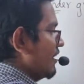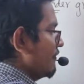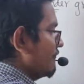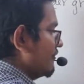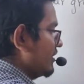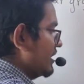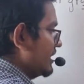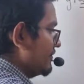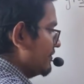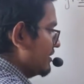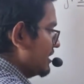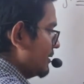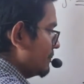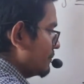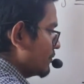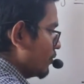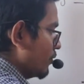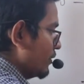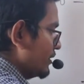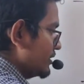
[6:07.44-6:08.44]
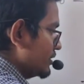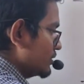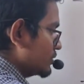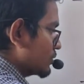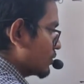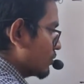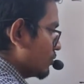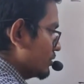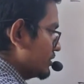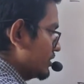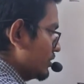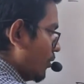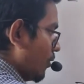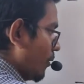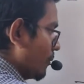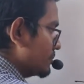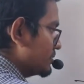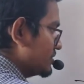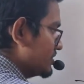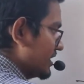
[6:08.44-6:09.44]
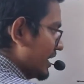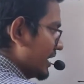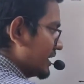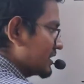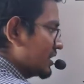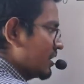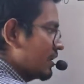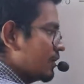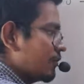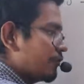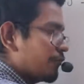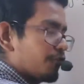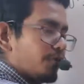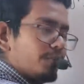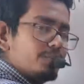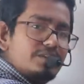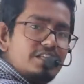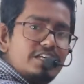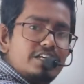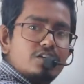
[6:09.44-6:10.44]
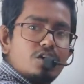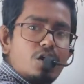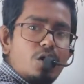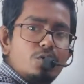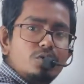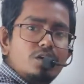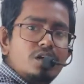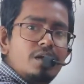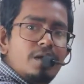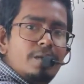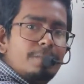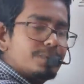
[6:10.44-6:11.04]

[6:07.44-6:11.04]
Whenever I am going to throw the object from the ground,